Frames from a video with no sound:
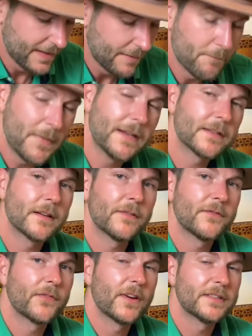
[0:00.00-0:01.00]
Maison
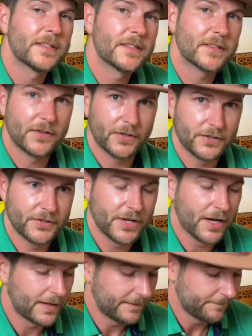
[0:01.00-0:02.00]
Francis Kurkdjian.
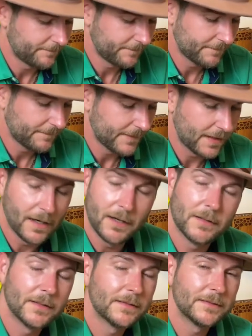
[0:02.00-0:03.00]
Oh,
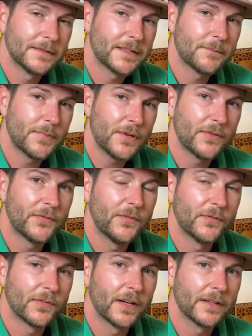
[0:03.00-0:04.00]
it's a beautiful
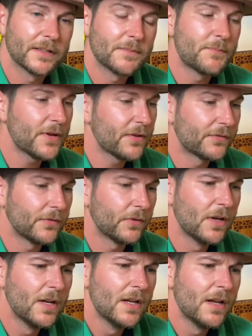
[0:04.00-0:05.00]
fragrance,
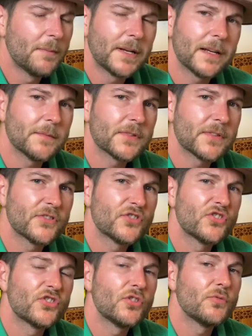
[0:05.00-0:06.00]
beautiful, but it comes with a
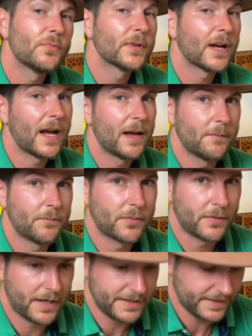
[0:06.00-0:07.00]
super high
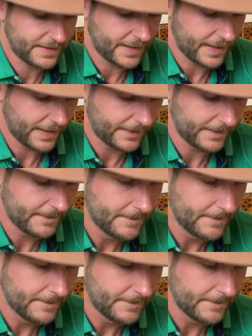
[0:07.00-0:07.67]
price tag.